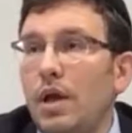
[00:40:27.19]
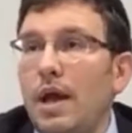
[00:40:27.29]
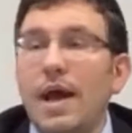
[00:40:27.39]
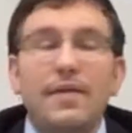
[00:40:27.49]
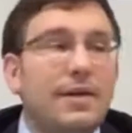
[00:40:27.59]

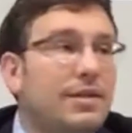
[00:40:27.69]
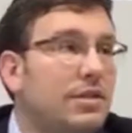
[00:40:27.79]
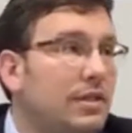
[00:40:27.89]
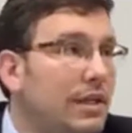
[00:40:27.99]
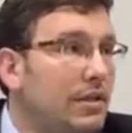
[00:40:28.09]
And they'd
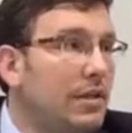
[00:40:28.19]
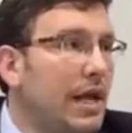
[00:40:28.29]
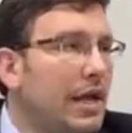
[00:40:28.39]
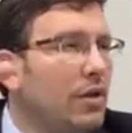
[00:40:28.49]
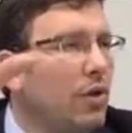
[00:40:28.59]
sit
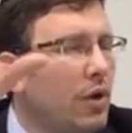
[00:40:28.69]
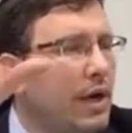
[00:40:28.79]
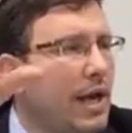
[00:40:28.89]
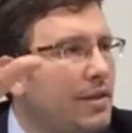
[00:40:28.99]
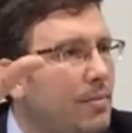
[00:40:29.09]
and look
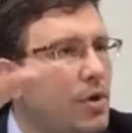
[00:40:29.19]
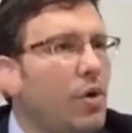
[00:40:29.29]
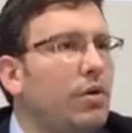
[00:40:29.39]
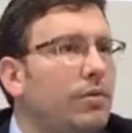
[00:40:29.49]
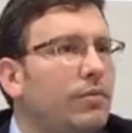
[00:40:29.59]
at the
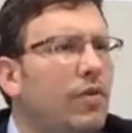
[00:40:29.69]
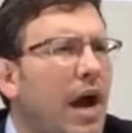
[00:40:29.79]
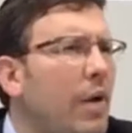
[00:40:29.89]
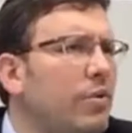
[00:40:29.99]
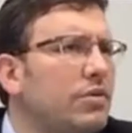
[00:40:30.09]
menorah for
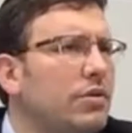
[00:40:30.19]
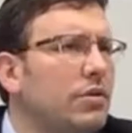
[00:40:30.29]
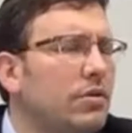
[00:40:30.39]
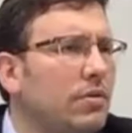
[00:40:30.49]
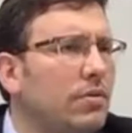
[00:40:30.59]
hours.
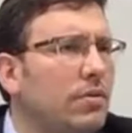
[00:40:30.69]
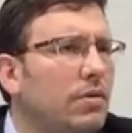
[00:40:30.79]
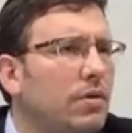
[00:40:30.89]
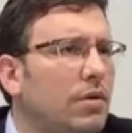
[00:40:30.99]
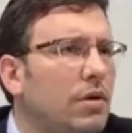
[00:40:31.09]

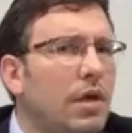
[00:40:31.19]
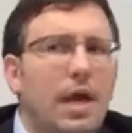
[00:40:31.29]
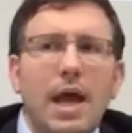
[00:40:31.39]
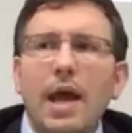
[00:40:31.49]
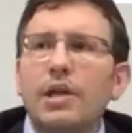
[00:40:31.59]

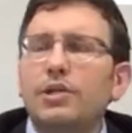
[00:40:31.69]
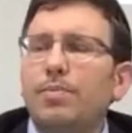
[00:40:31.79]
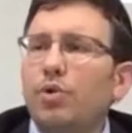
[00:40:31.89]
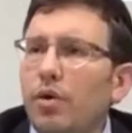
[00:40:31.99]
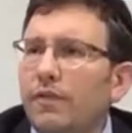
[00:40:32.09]
And it's a
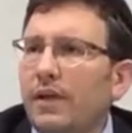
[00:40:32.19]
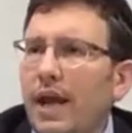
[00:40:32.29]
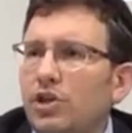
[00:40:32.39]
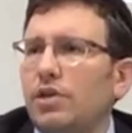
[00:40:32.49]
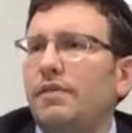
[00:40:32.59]

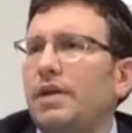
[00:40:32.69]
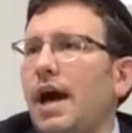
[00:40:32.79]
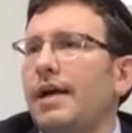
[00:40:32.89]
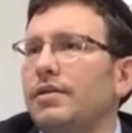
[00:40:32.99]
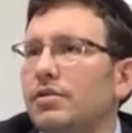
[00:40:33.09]
purification of the
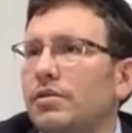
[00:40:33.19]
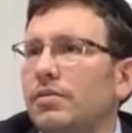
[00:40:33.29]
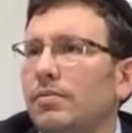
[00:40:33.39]
eyes.